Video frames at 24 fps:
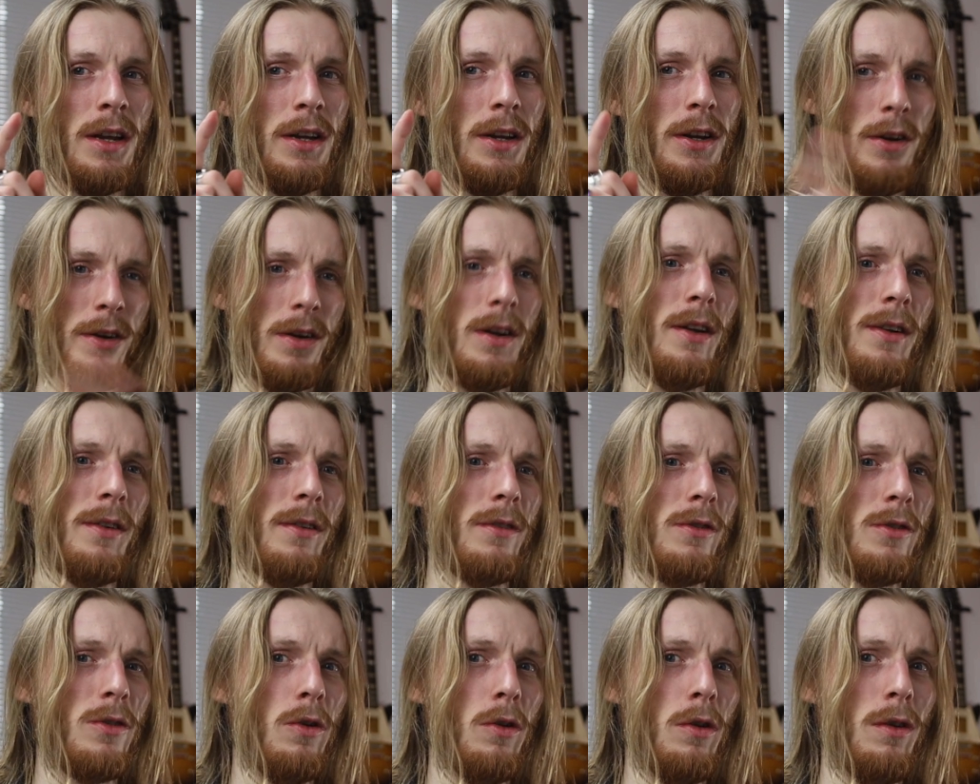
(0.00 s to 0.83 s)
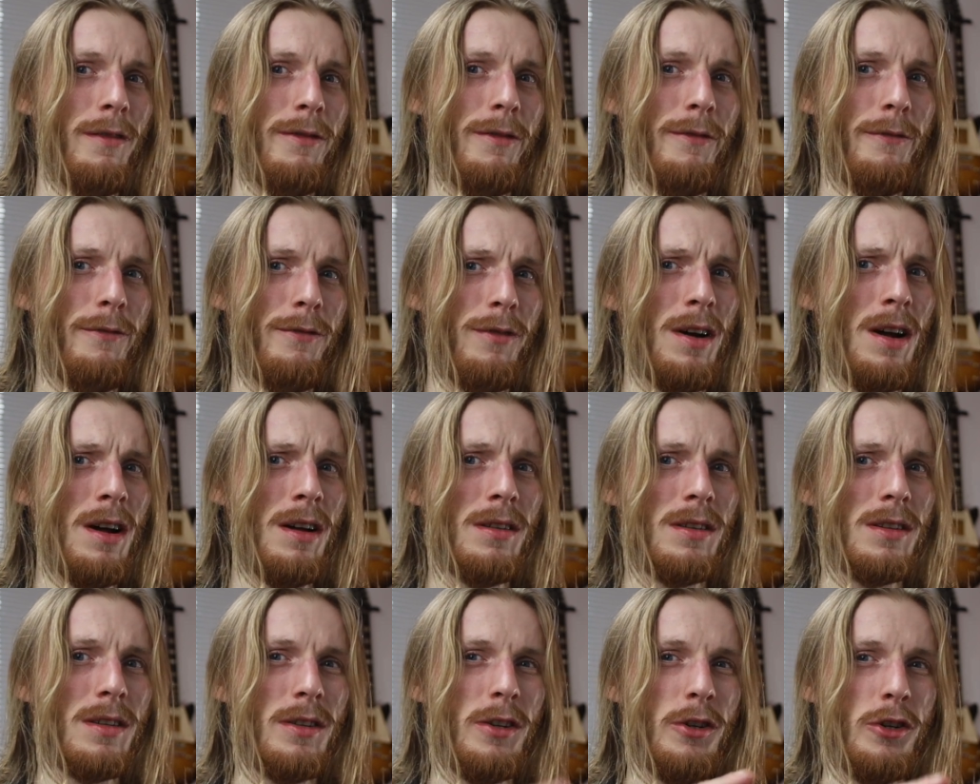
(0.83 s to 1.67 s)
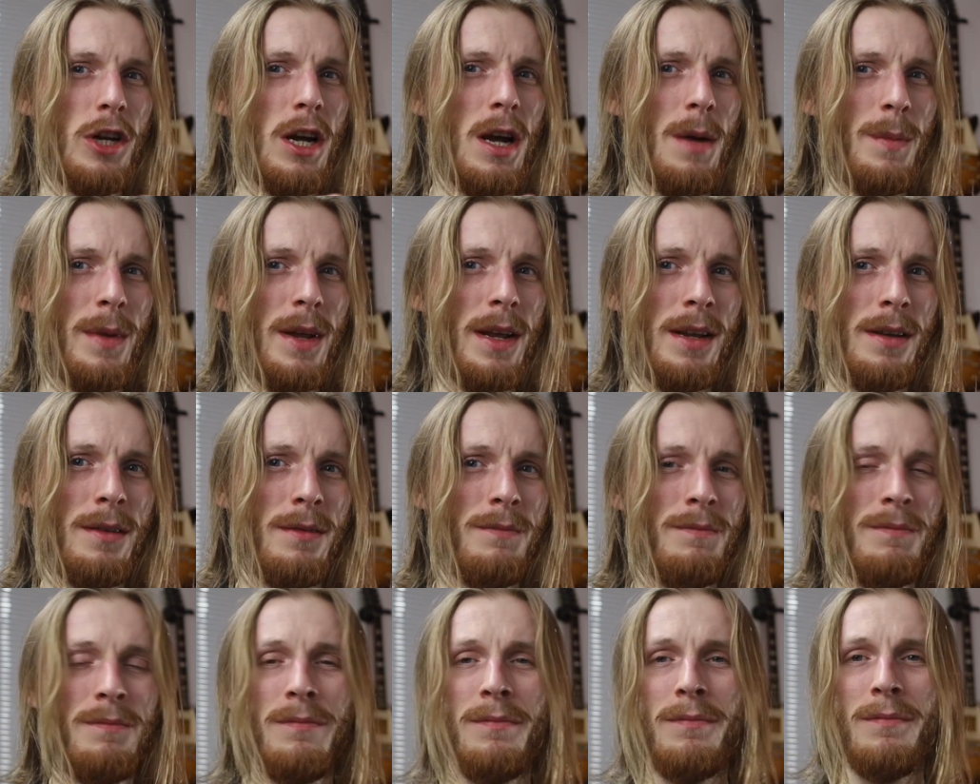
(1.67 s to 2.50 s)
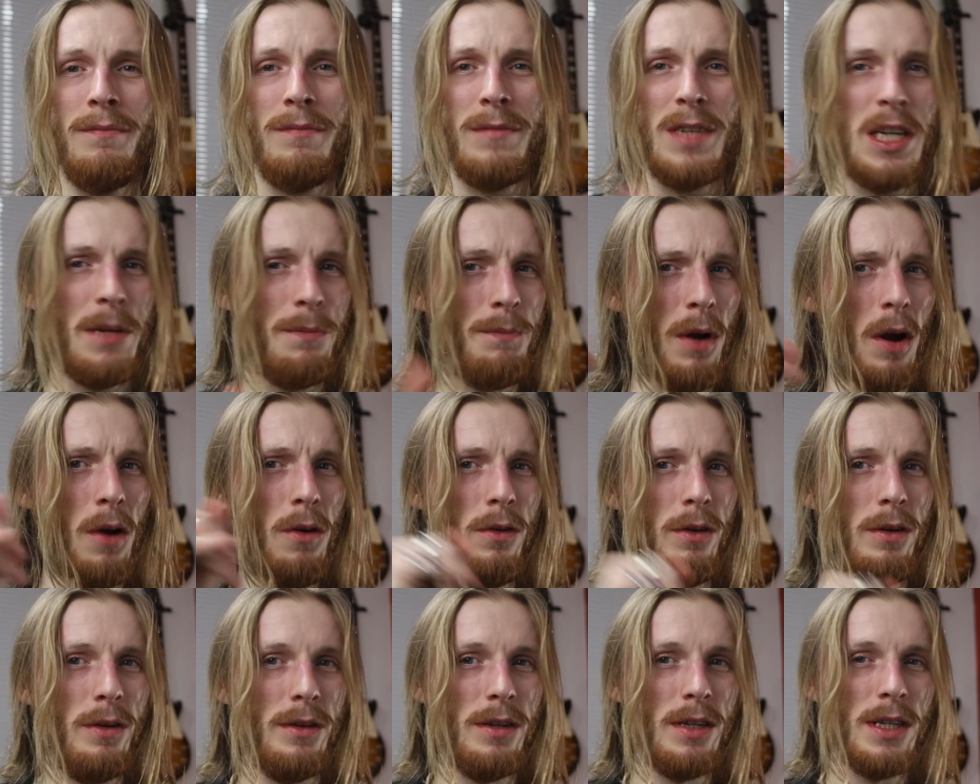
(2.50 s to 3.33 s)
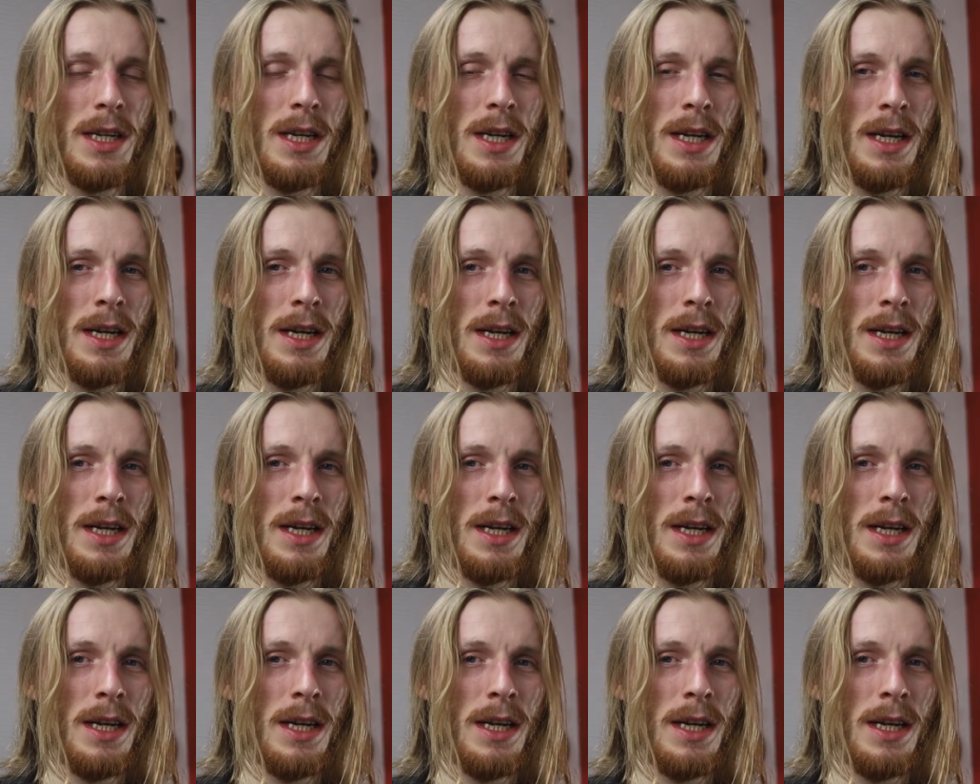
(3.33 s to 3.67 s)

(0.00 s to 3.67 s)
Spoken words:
you're going on tour from France to Germany to Poland.